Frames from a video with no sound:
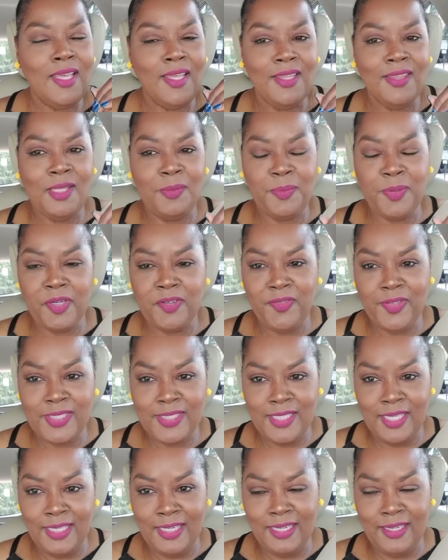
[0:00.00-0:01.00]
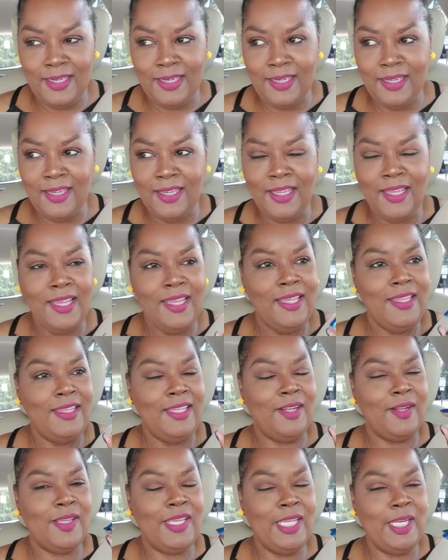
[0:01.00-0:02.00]
the perfect tenant.
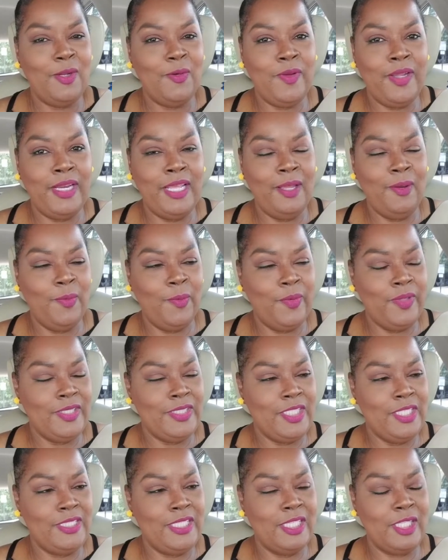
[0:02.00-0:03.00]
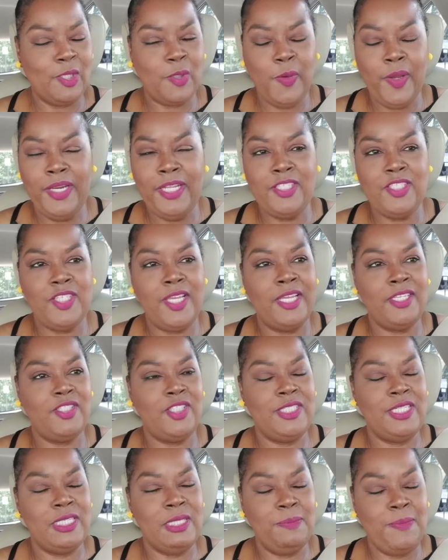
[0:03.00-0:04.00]
They're getting ready. And when she did the credit check,
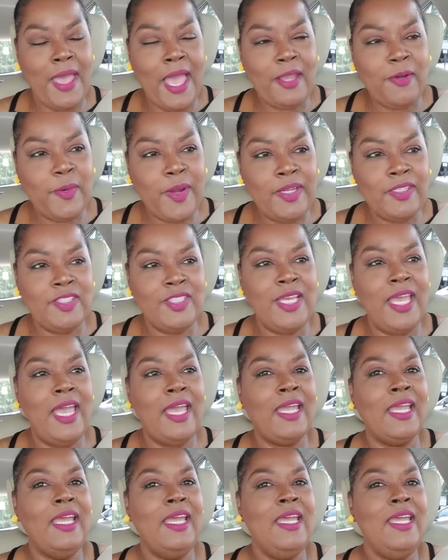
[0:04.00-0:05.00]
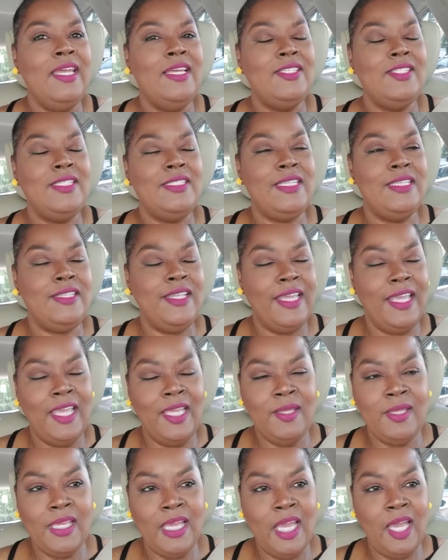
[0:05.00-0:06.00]
she did the background check, she did the
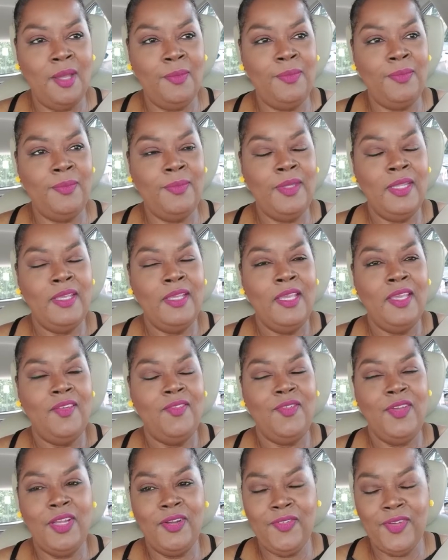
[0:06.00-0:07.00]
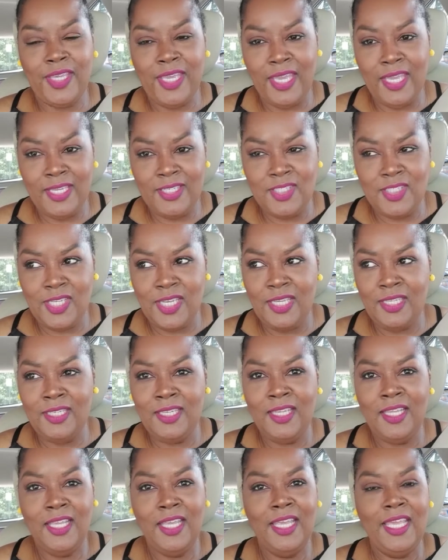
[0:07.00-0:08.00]
income verification,
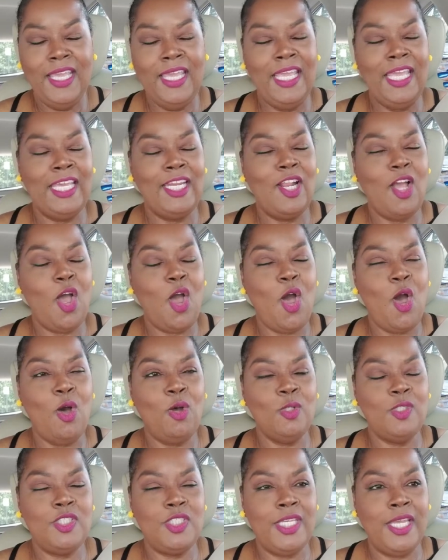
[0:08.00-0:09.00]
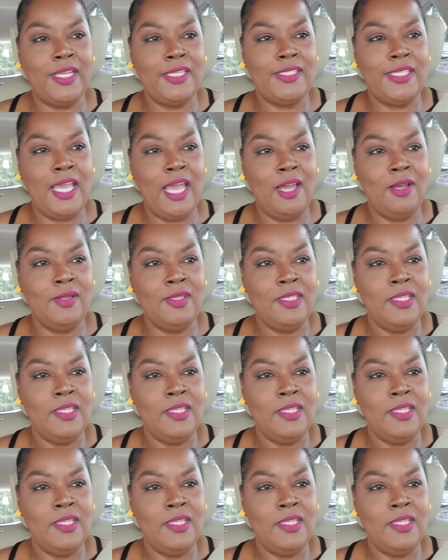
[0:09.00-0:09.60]
it all checked out.